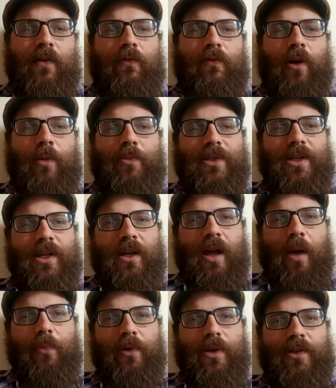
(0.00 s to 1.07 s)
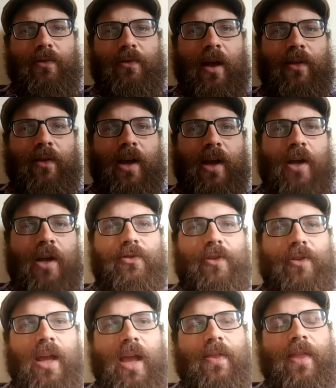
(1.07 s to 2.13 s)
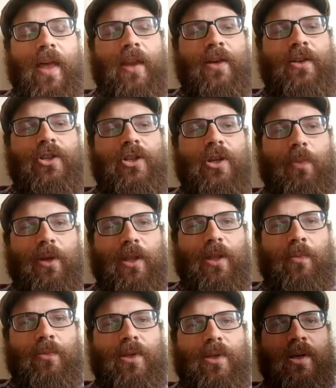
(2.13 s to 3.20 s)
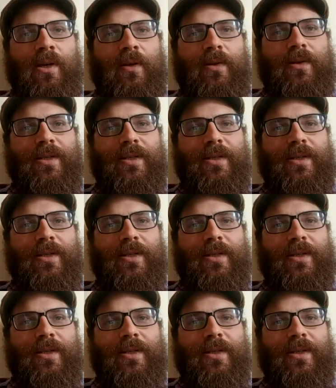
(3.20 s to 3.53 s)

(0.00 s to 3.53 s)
from seed companies around the country and then shipping them to